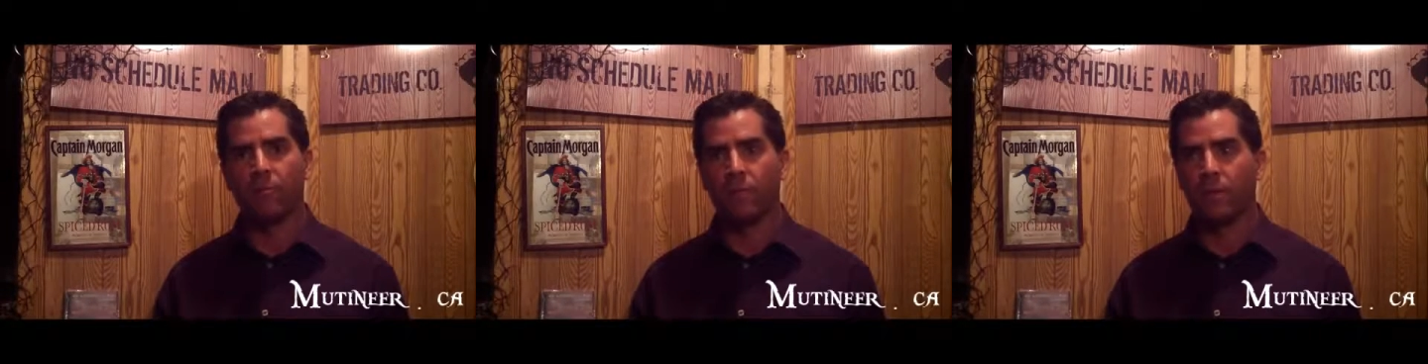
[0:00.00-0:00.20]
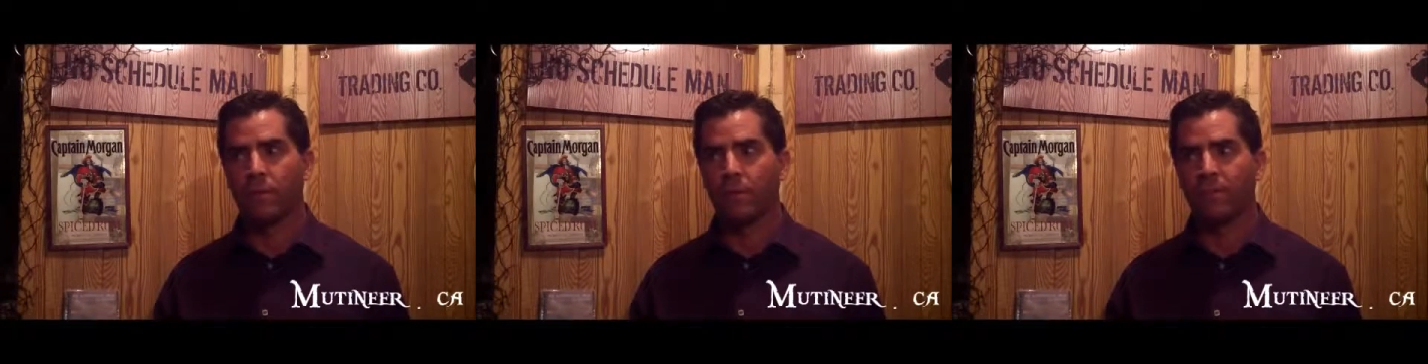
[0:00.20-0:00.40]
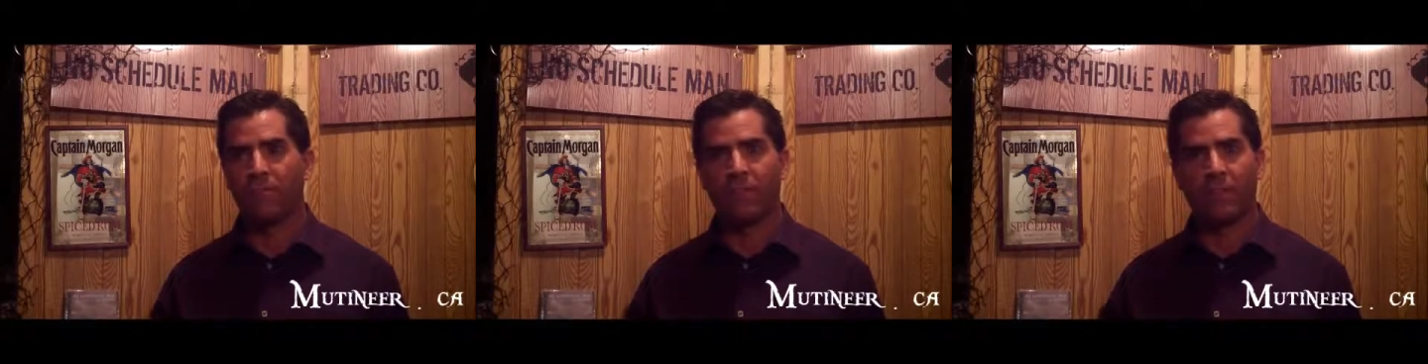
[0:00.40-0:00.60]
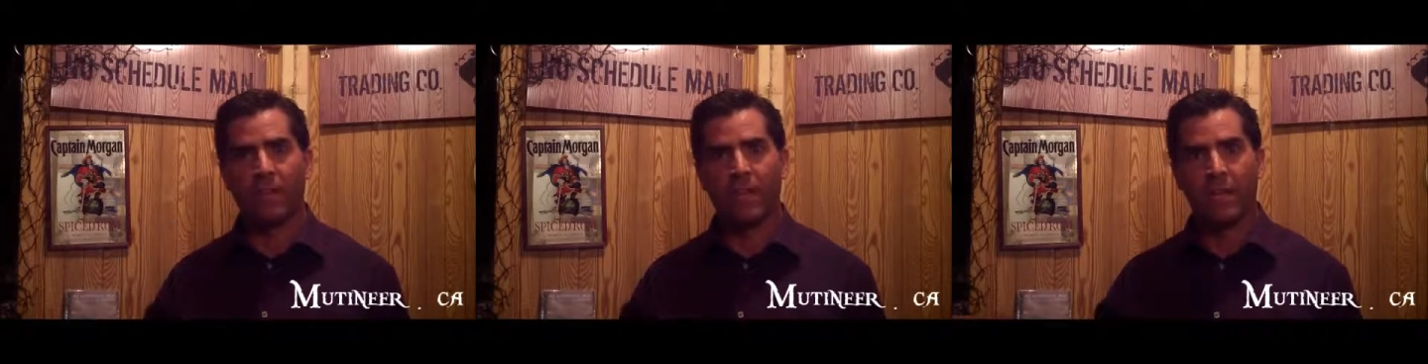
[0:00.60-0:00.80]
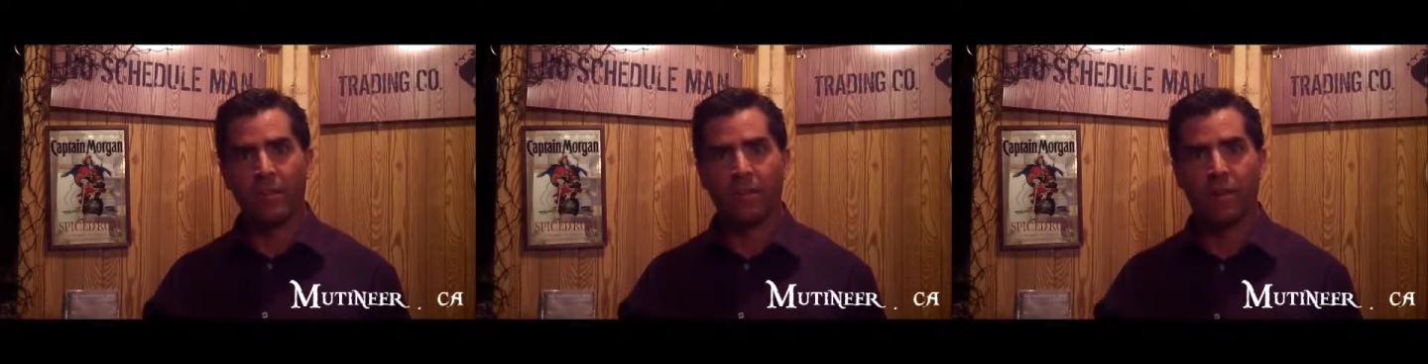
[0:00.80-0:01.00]
whether it's
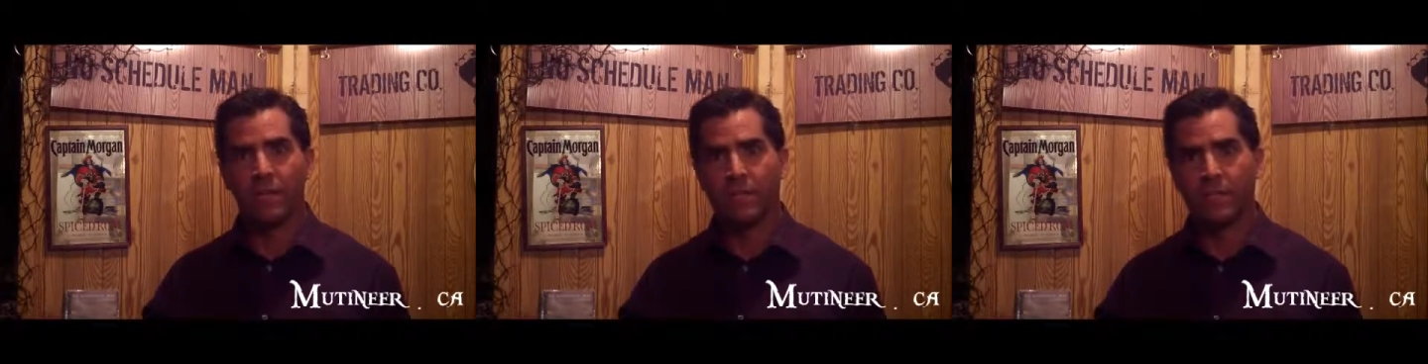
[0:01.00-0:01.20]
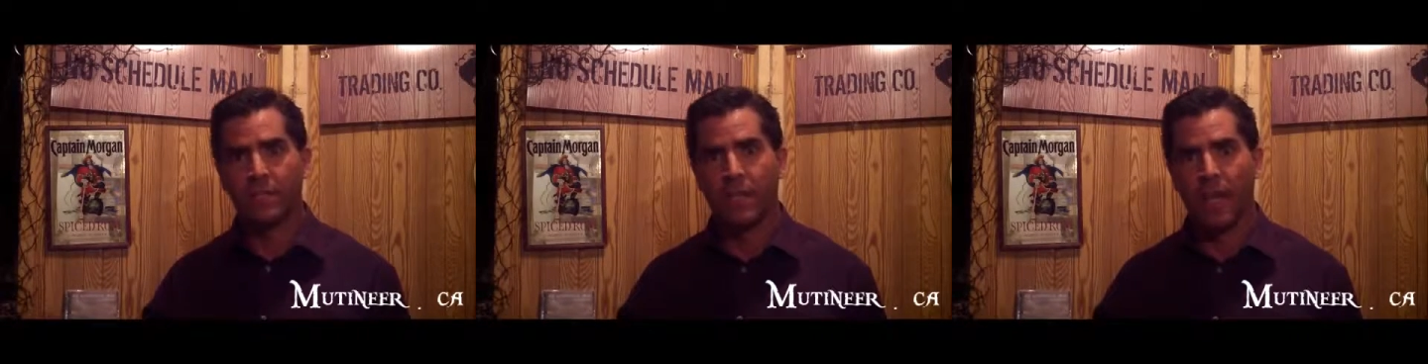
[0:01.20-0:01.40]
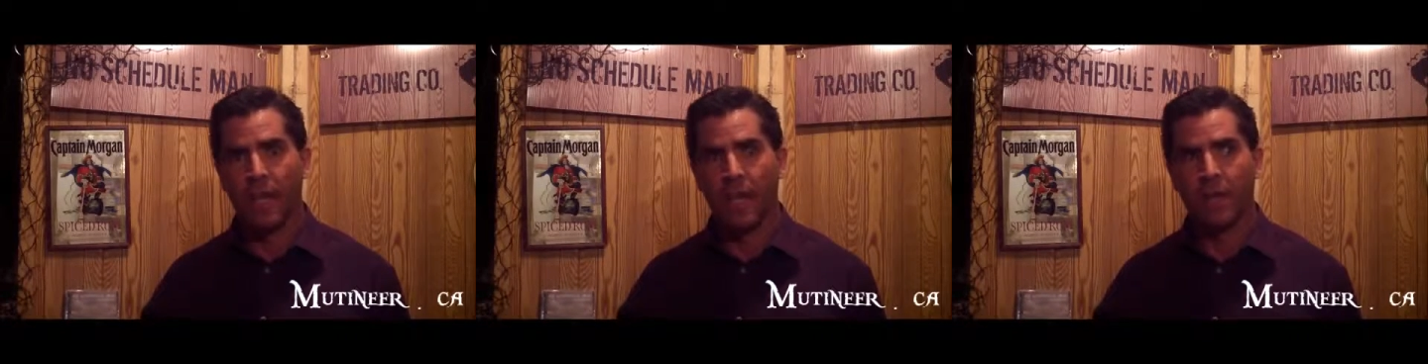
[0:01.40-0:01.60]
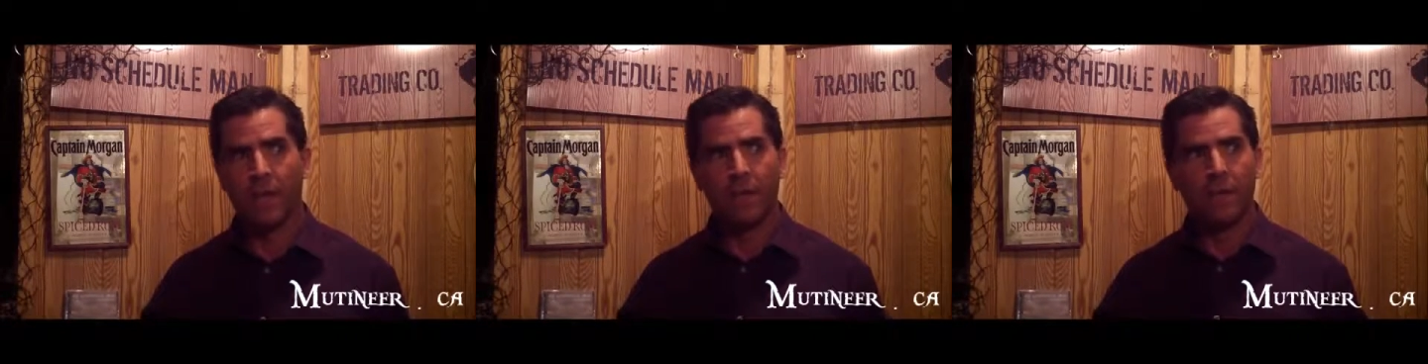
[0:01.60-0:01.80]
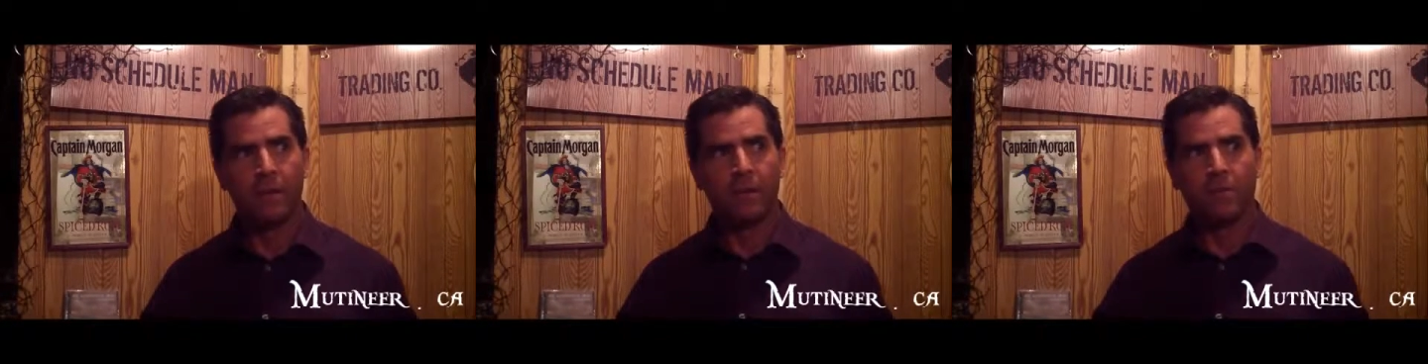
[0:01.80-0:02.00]
later on today
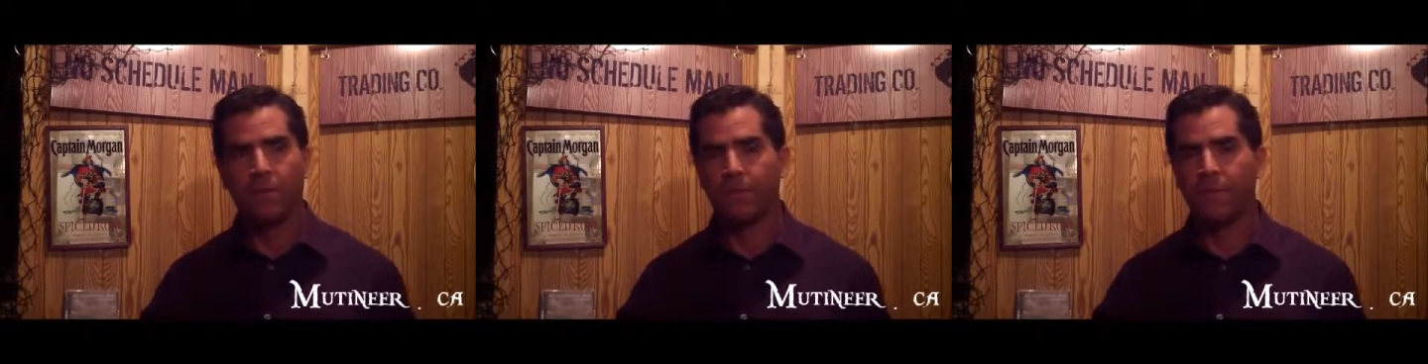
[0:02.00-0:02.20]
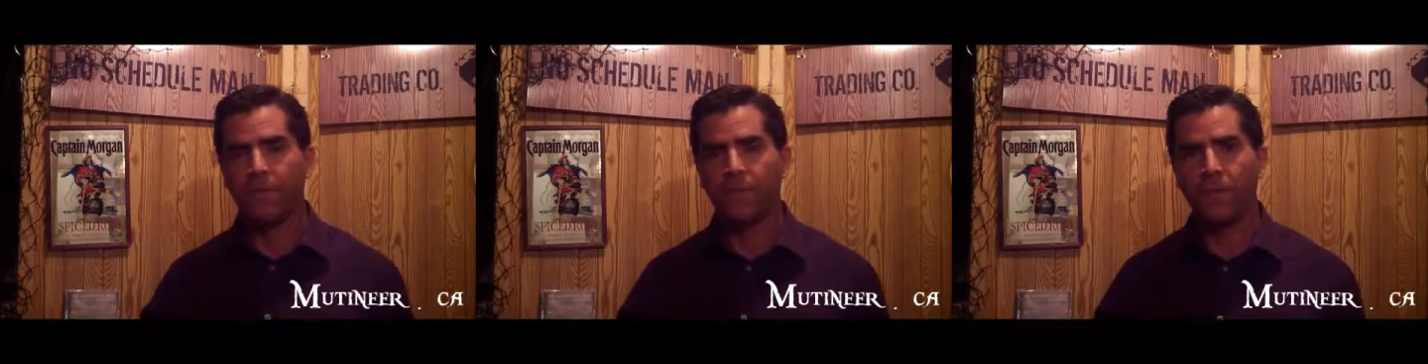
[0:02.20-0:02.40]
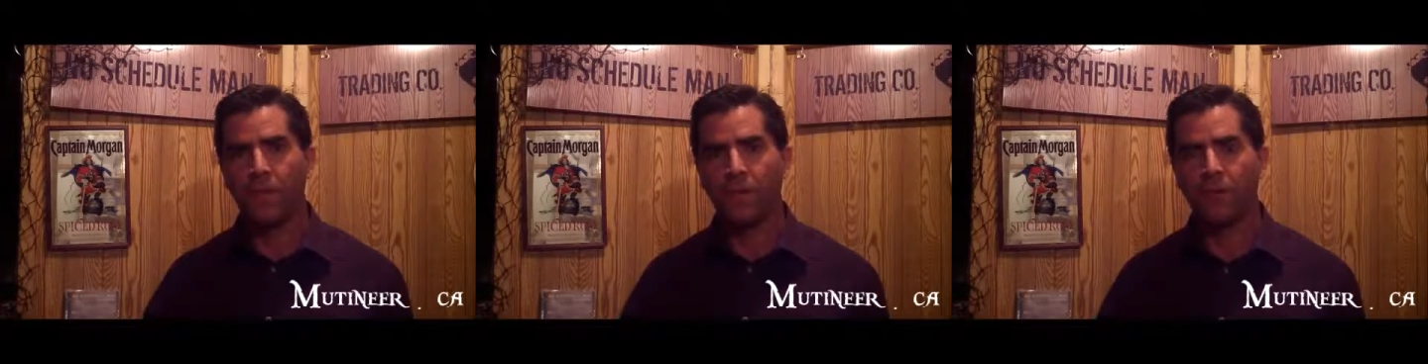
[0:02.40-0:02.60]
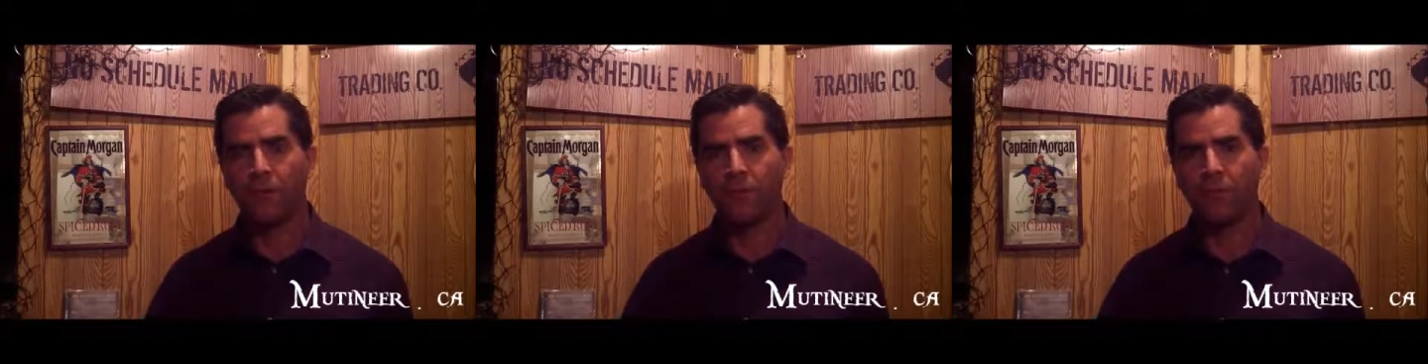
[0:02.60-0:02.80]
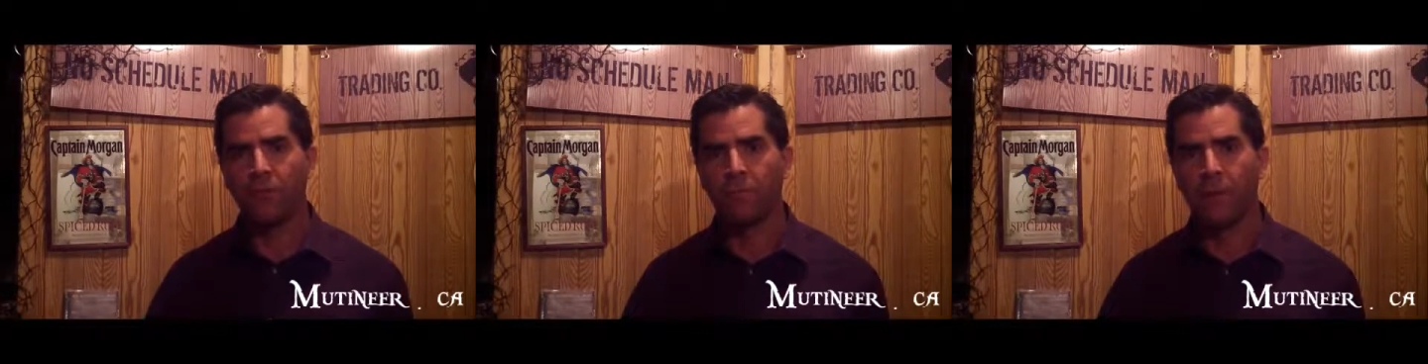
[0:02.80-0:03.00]
or 50
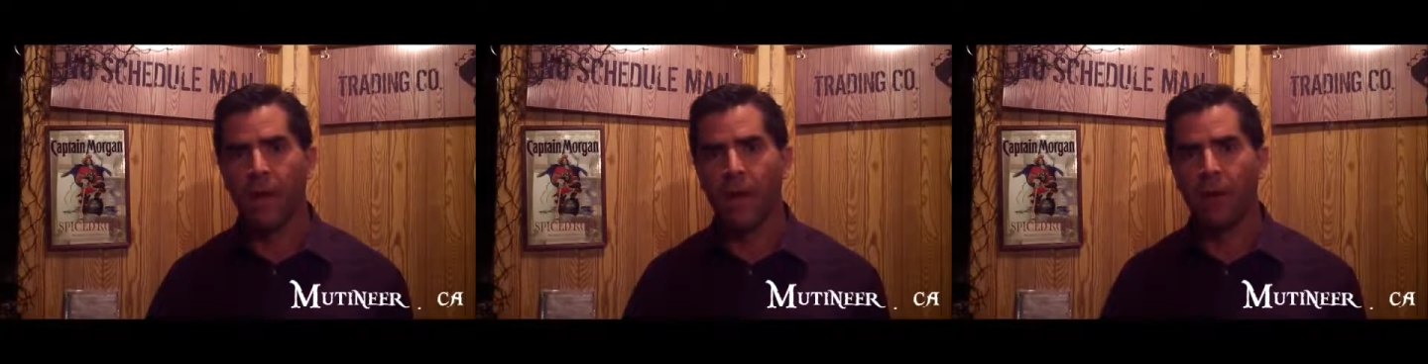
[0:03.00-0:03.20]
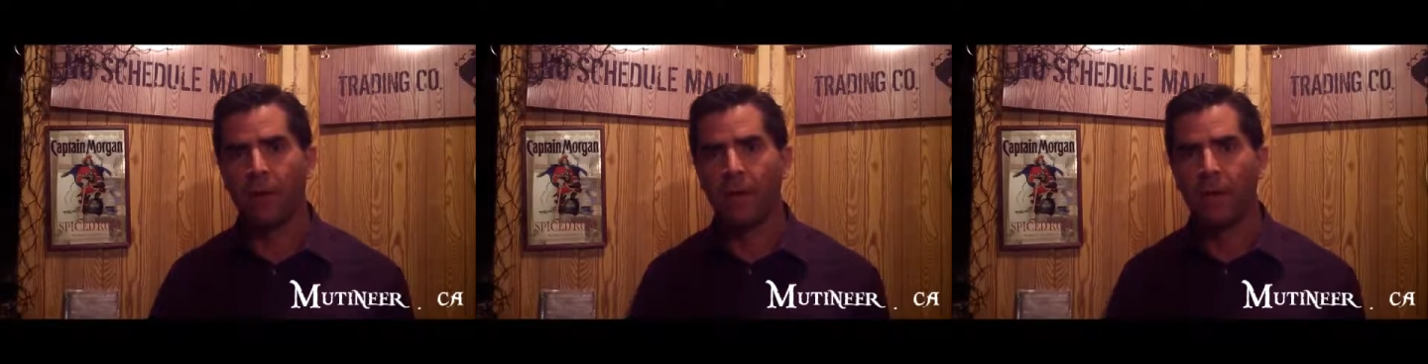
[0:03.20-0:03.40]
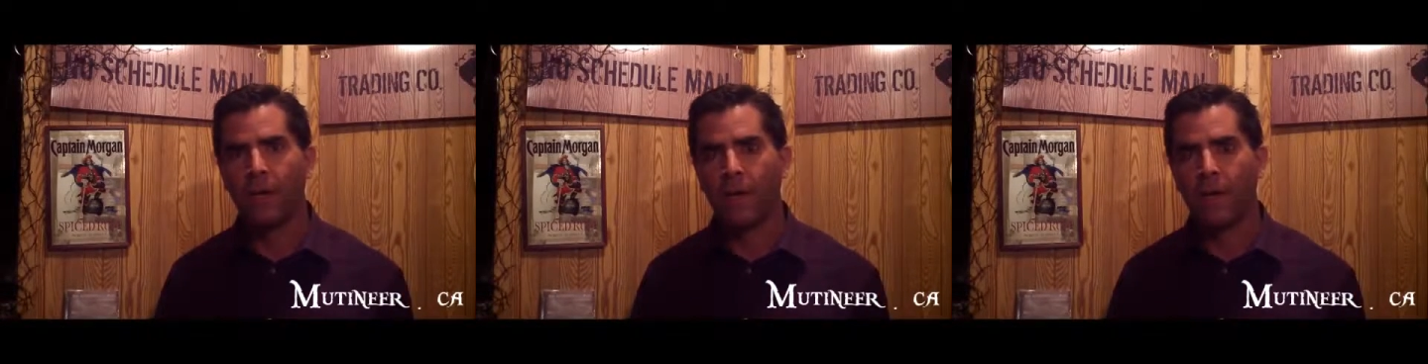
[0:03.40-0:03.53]
years from now,